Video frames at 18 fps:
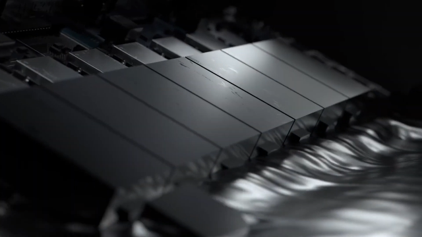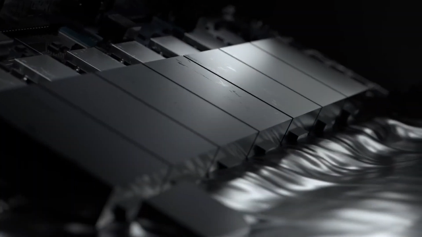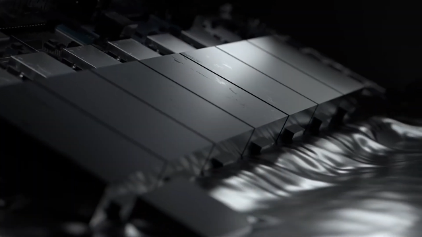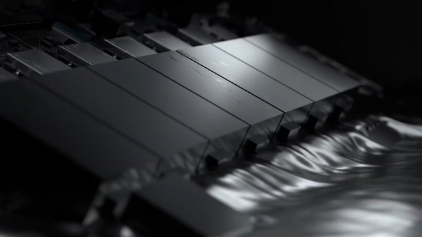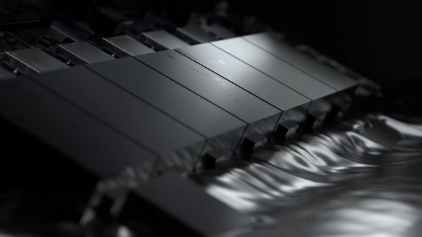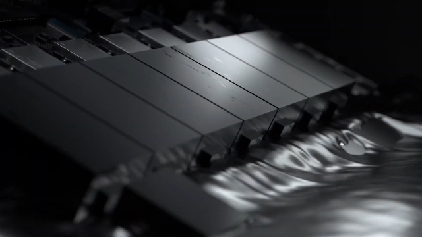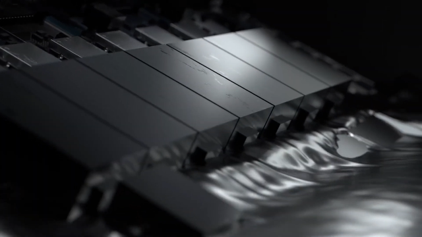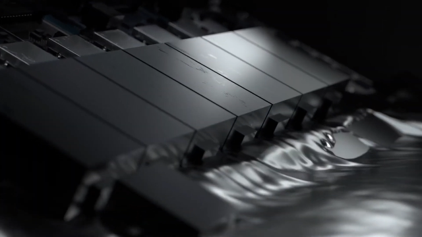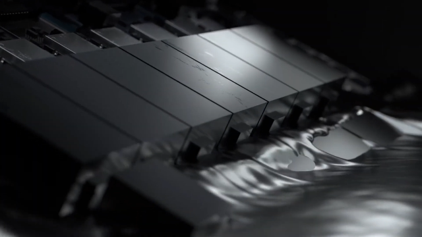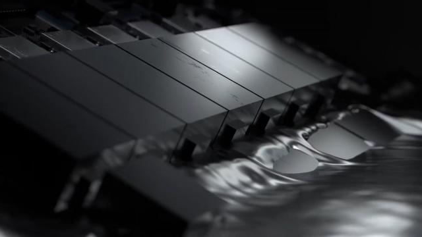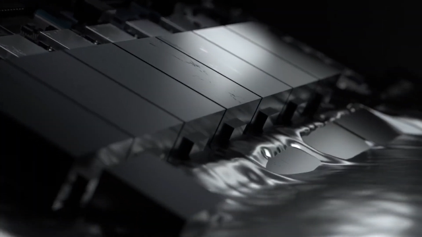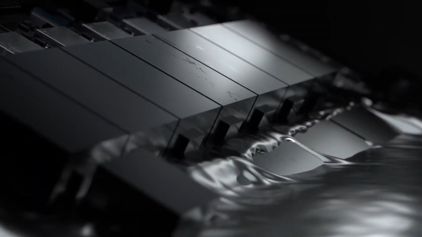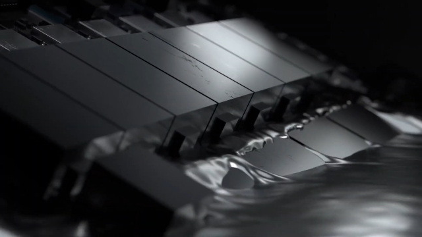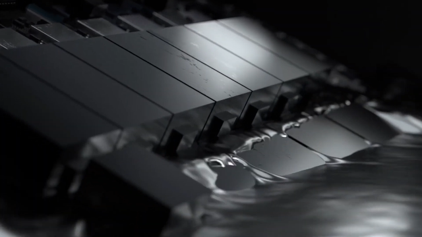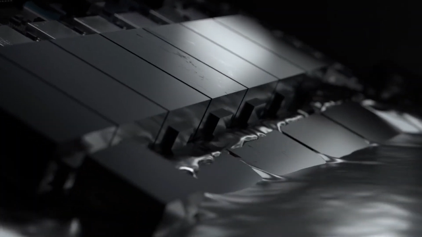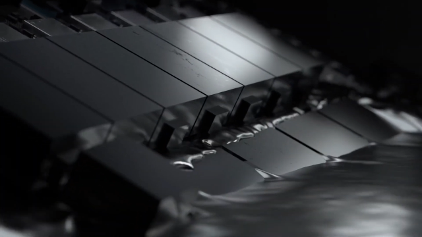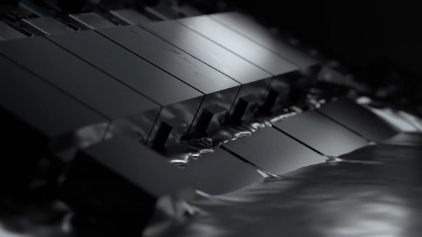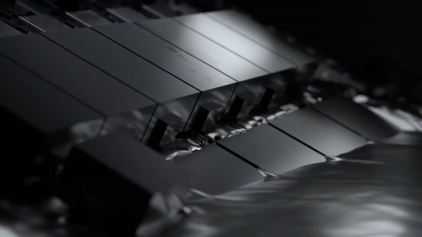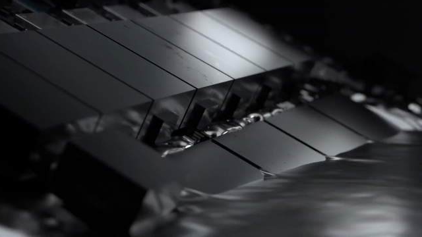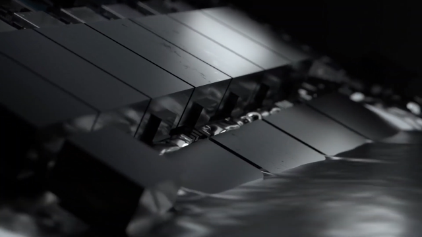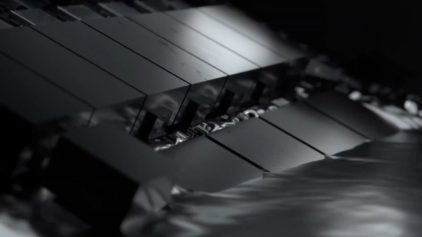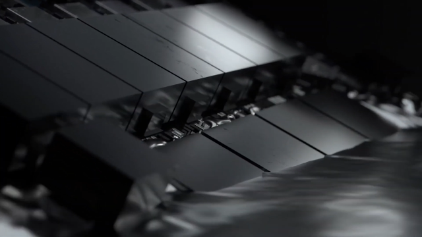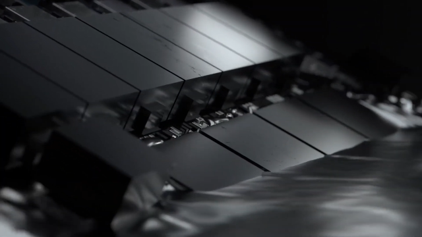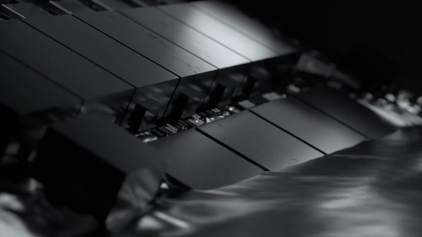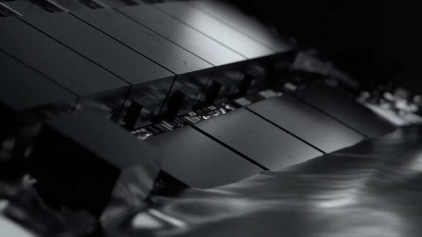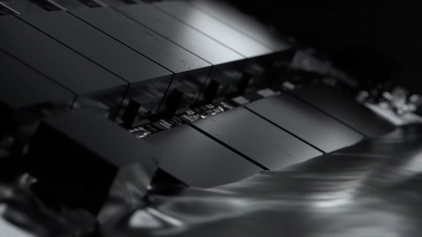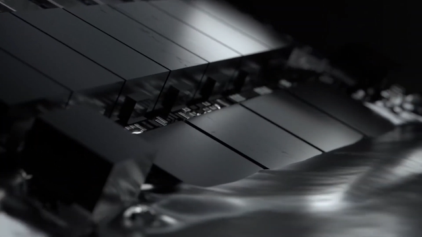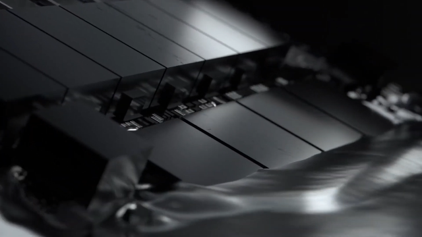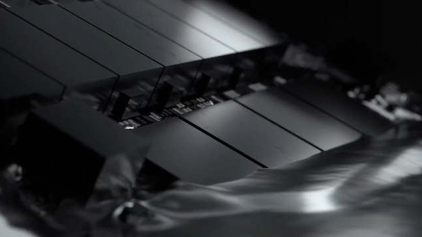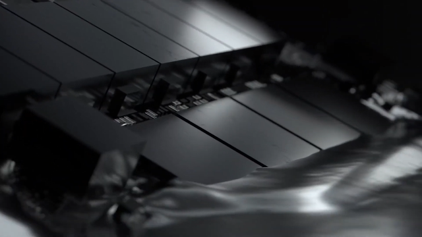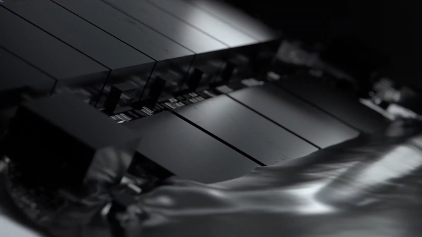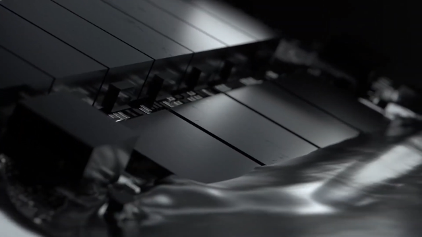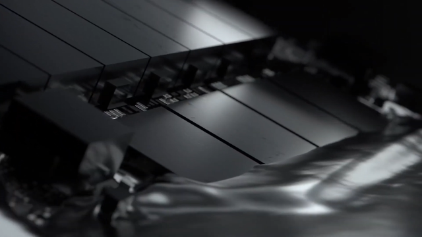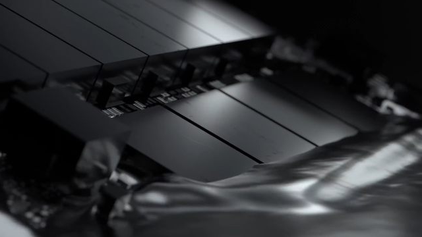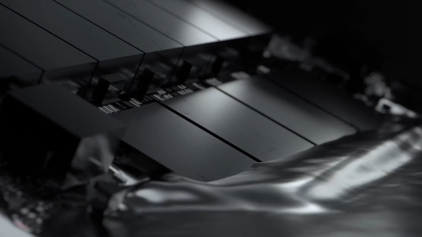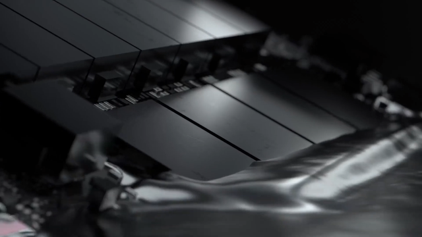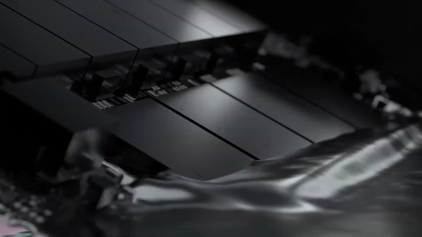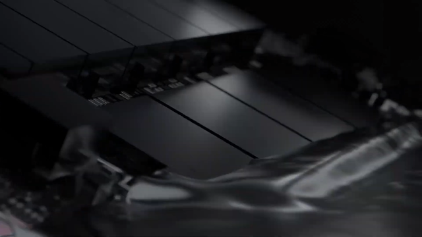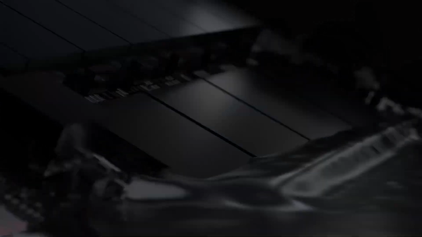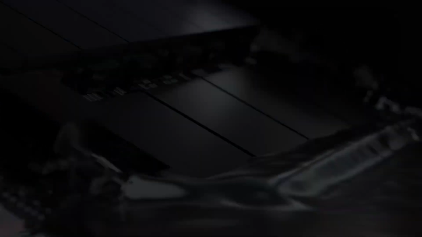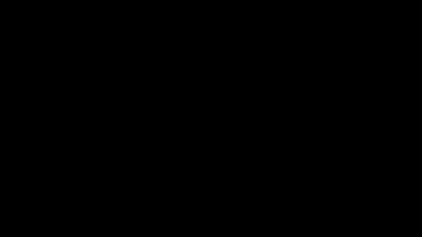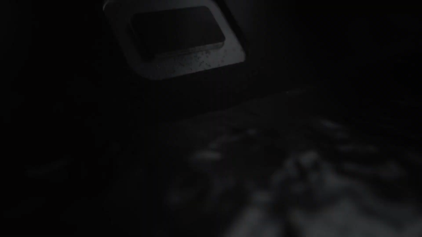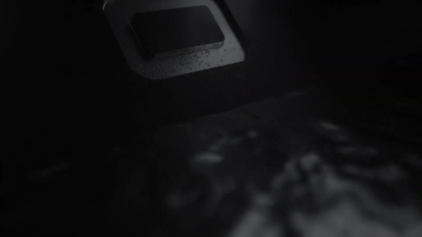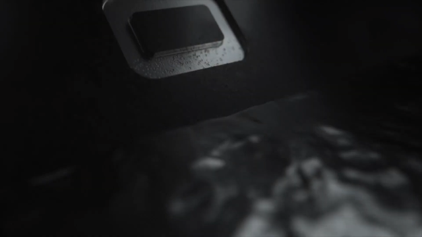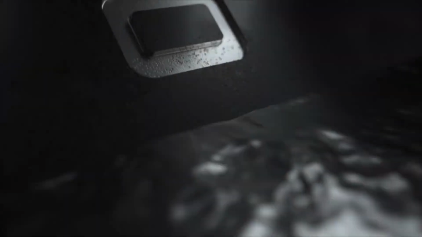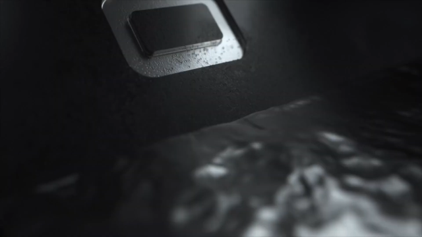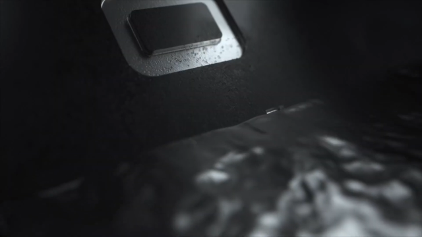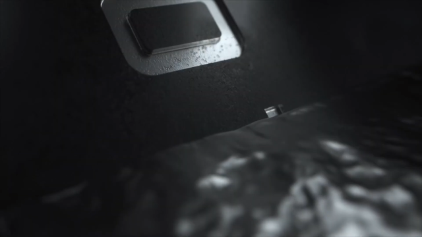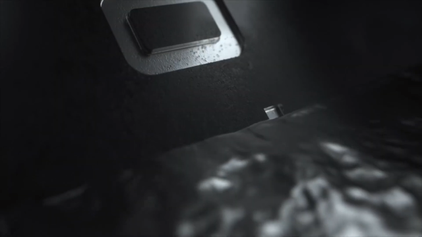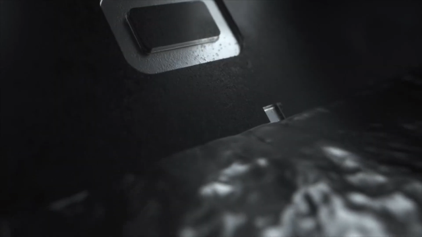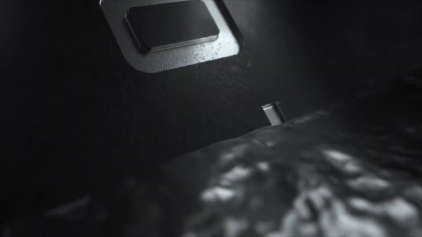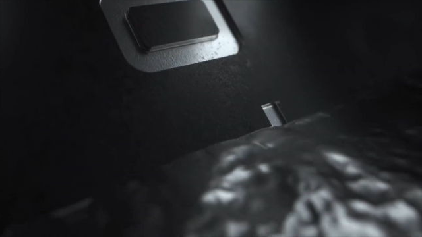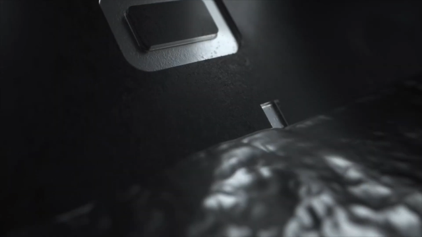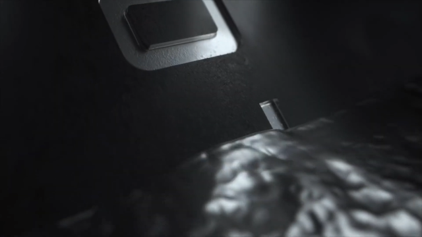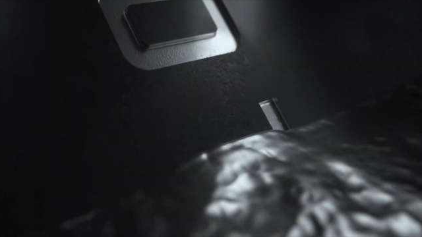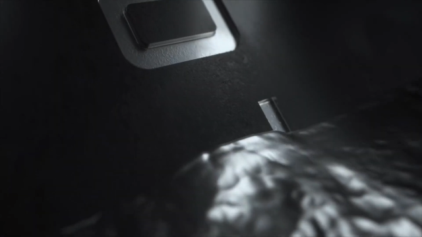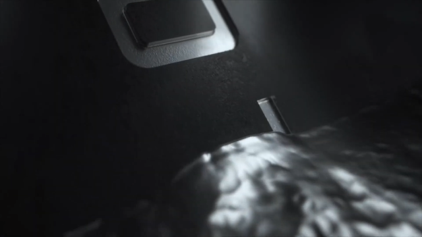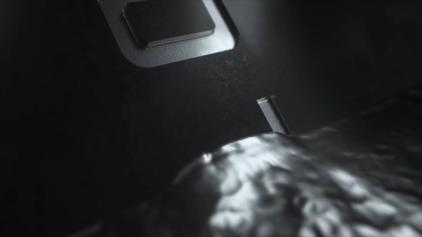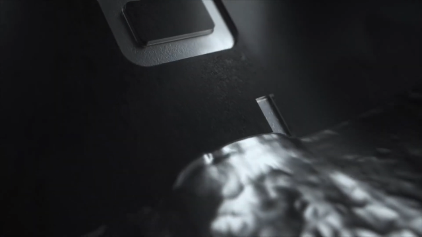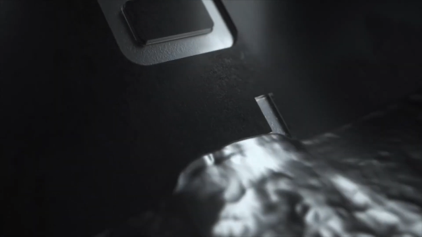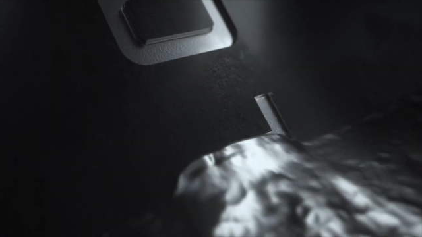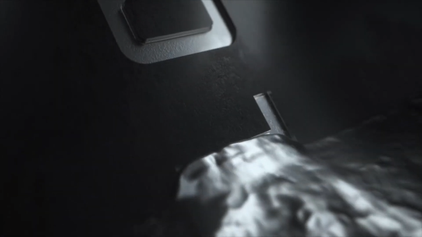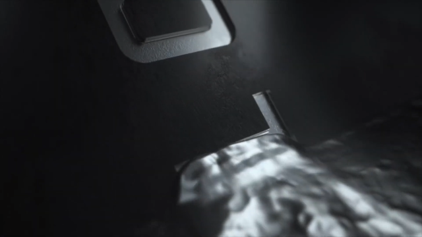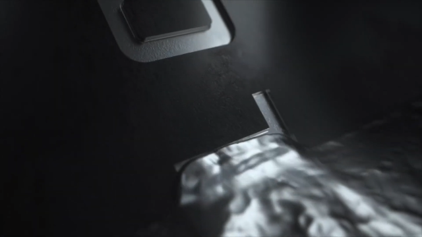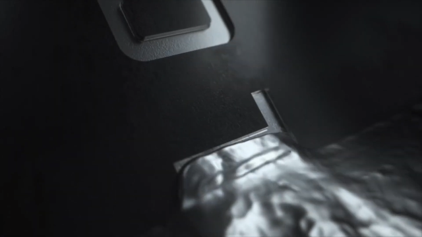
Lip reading: Nobody's mouth can be seen.